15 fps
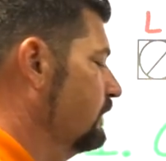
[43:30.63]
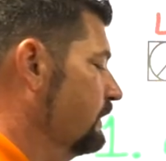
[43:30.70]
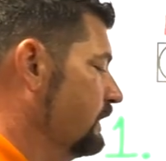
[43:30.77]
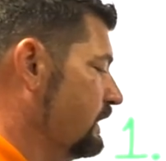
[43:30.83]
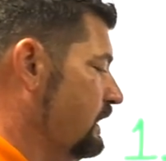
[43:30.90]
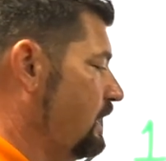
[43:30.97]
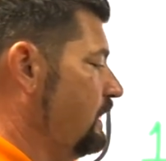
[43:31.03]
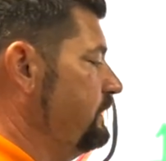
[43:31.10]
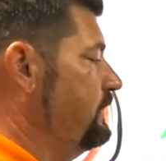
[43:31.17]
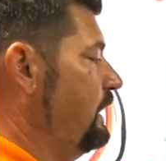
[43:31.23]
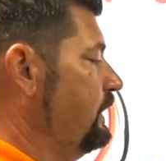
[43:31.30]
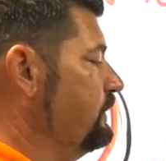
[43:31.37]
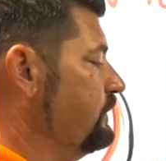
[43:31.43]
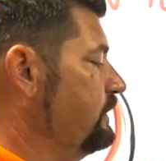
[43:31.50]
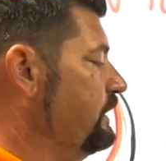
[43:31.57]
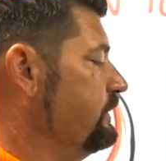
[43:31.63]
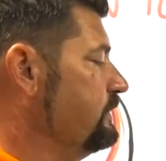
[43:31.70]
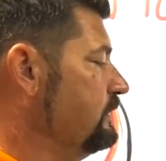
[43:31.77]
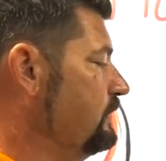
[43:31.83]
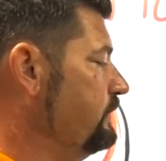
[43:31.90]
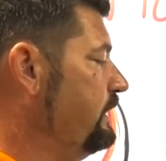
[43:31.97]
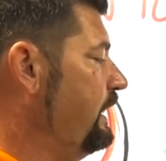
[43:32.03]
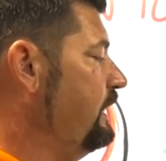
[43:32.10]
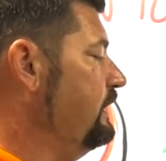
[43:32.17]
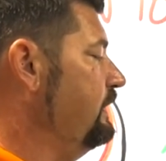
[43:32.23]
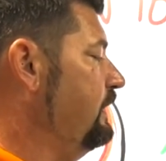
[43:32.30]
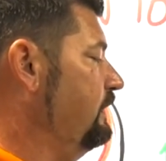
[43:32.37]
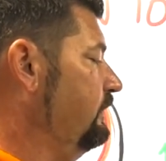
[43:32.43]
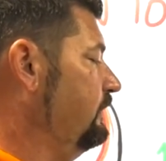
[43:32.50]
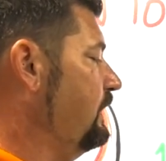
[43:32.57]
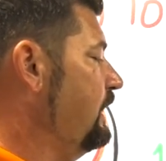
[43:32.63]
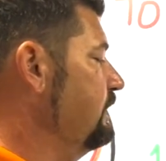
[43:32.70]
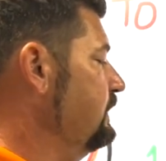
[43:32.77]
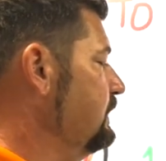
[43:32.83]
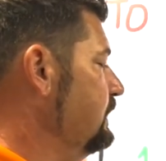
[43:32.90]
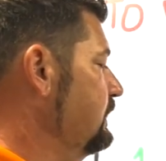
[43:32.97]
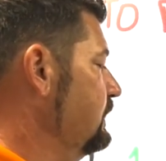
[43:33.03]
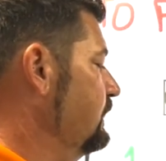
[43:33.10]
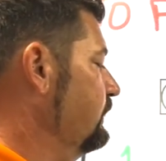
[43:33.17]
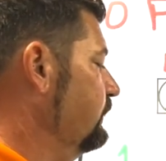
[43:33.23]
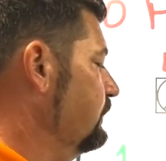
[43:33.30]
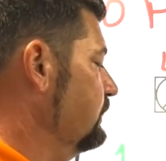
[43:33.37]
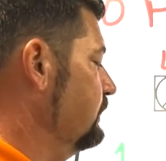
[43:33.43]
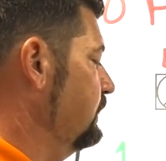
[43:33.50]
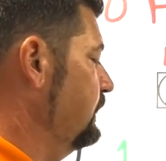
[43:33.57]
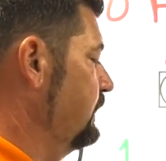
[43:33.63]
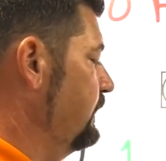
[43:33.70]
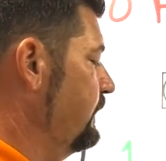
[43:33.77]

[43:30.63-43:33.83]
The contactor is located inside the condenser,